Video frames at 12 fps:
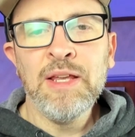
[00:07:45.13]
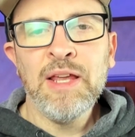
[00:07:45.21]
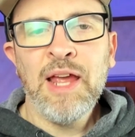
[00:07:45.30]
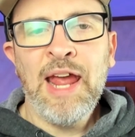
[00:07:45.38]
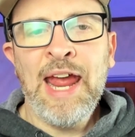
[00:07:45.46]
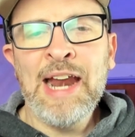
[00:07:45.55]

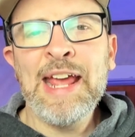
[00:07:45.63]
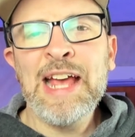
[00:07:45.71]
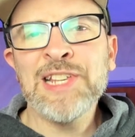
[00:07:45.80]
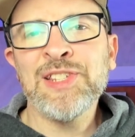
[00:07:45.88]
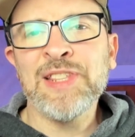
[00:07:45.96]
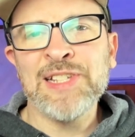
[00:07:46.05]
I
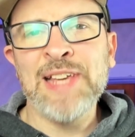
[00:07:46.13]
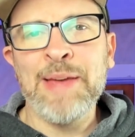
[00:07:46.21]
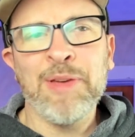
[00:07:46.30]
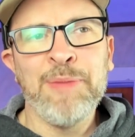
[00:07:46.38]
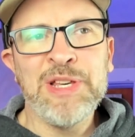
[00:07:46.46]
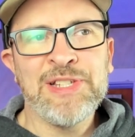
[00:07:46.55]
guess the same
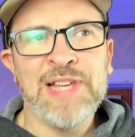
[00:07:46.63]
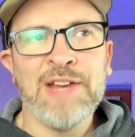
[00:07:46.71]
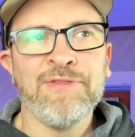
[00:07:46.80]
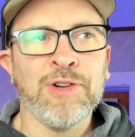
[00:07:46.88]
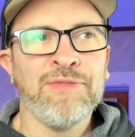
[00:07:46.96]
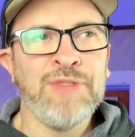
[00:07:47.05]
could be said
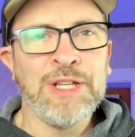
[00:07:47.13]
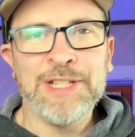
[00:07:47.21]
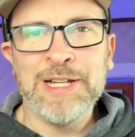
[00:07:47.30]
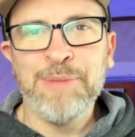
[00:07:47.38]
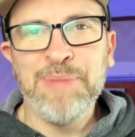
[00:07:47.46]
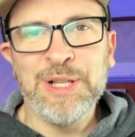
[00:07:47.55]
for
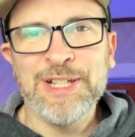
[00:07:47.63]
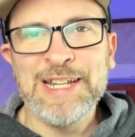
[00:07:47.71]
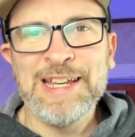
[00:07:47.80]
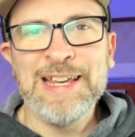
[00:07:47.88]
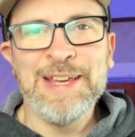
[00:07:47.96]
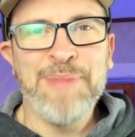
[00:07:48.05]
fielding
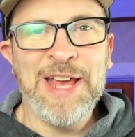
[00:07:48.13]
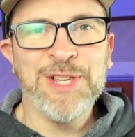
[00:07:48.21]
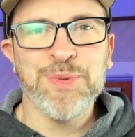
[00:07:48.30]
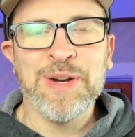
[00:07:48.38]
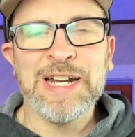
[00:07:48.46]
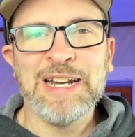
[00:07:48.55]
ability,
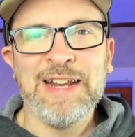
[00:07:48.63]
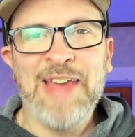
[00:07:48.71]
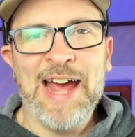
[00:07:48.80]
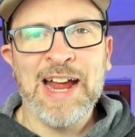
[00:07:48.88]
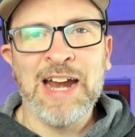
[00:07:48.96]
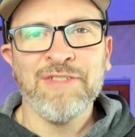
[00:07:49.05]
base running, and
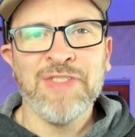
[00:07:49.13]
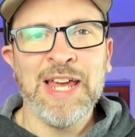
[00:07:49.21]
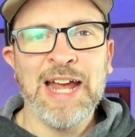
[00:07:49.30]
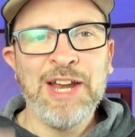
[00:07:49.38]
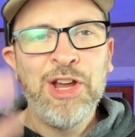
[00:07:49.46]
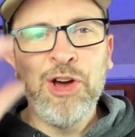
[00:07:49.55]
that kind of
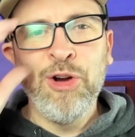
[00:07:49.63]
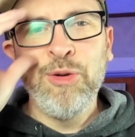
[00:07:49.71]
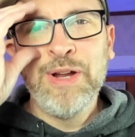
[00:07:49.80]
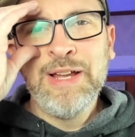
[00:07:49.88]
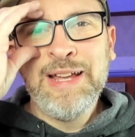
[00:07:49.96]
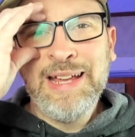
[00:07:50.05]
thing. I
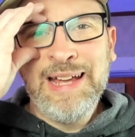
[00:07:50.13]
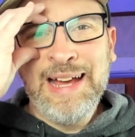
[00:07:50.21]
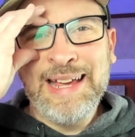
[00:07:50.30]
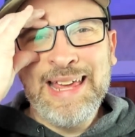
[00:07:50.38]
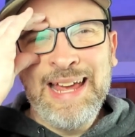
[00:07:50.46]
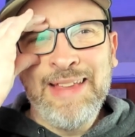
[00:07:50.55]
know,
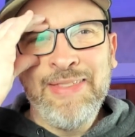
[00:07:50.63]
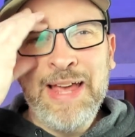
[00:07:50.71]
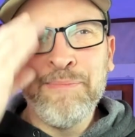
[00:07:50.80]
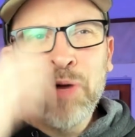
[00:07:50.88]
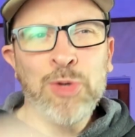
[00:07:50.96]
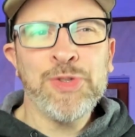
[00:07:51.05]
again,
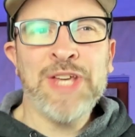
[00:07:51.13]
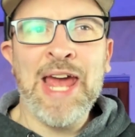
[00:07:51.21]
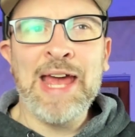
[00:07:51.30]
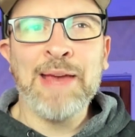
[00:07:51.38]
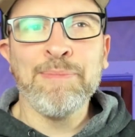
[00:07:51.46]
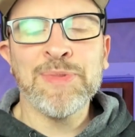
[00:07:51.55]
that most
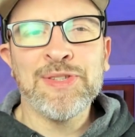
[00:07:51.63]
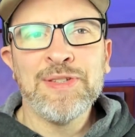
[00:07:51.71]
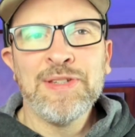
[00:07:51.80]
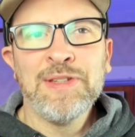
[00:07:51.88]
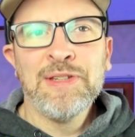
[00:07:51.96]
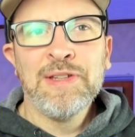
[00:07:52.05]
games,
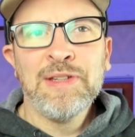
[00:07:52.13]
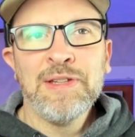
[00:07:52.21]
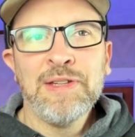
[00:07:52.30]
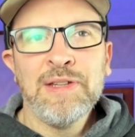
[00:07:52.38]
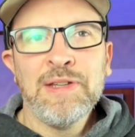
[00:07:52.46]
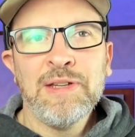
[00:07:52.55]

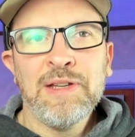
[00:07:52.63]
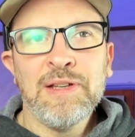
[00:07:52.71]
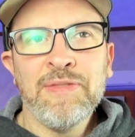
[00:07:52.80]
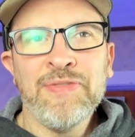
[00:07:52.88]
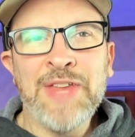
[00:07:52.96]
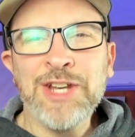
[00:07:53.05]

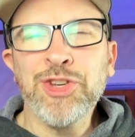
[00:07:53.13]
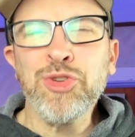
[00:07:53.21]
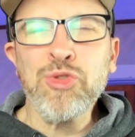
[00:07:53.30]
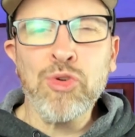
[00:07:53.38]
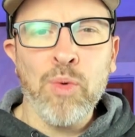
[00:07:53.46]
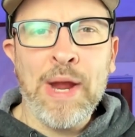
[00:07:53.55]
they do
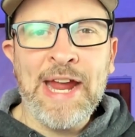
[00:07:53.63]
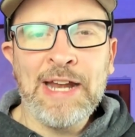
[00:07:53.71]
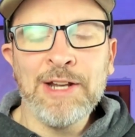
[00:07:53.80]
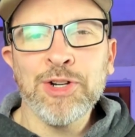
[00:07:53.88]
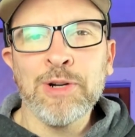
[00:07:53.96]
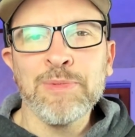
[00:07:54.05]
grade
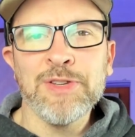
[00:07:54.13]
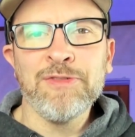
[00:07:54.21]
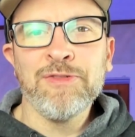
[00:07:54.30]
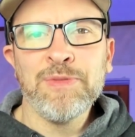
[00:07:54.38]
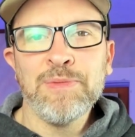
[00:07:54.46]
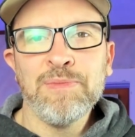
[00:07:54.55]
in terms of
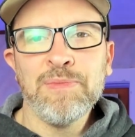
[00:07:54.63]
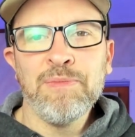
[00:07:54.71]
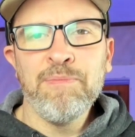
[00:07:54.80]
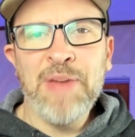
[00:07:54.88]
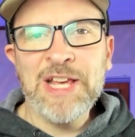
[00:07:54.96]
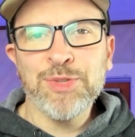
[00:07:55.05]

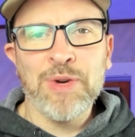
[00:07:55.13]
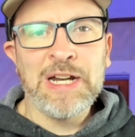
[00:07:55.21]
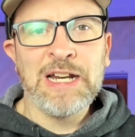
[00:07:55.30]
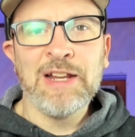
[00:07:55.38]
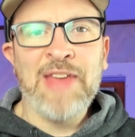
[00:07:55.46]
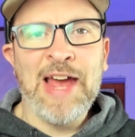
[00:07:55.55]
base
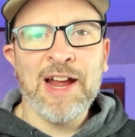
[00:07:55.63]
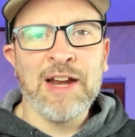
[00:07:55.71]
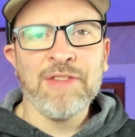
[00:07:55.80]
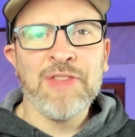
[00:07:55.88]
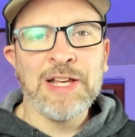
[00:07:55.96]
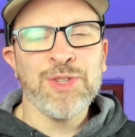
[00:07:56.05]
running and that kind
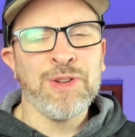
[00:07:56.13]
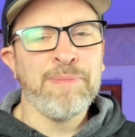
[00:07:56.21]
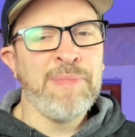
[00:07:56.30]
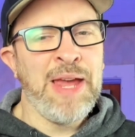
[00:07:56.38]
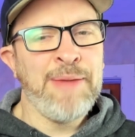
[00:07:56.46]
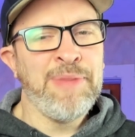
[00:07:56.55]
of thing. So they're
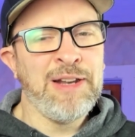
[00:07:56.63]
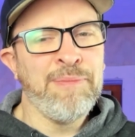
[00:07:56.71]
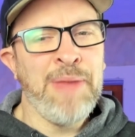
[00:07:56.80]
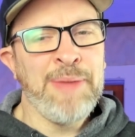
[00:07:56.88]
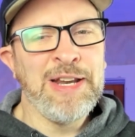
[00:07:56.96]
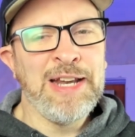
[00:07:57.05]

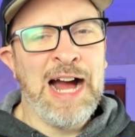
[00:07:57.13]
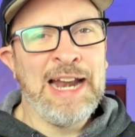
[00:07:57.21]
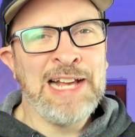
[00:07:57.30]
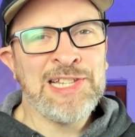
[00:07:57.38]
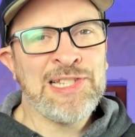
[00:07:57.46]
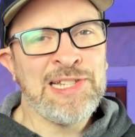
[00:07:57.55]
maybe not
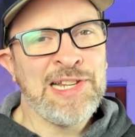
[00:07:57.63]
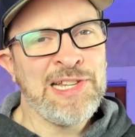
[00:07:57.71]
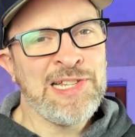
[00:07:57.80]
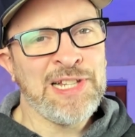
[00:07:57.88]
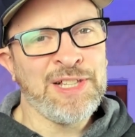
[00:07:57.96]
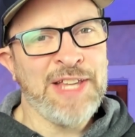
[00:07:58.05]
as
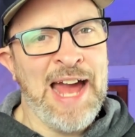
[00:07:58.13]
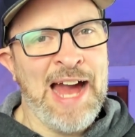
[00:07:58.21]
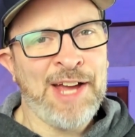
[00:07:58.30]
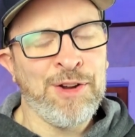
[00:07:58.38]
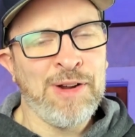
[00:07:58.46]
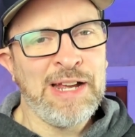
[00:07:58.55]
statistically
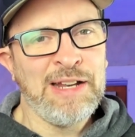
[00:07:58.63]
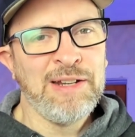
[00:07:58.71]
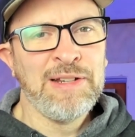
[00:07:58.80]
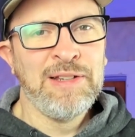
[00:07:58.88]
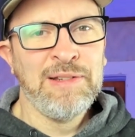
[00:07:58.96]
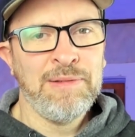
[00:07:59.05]
accurate
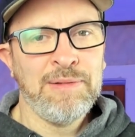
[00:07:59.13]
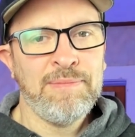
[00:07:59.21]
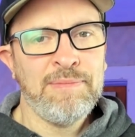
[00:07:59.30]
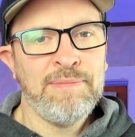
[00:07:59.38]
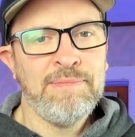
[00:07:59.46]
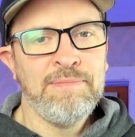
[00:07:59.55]

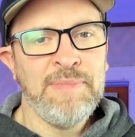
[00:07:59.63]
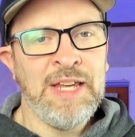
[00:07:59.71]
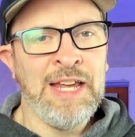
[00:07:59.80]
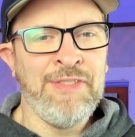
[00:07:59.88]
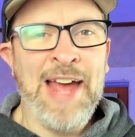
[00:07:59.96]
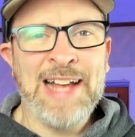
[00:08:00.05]

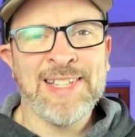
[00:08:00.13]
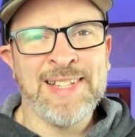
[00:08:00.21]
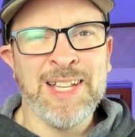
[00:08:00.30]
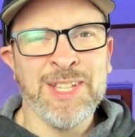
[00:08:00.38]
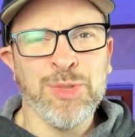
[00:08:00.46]
in that sense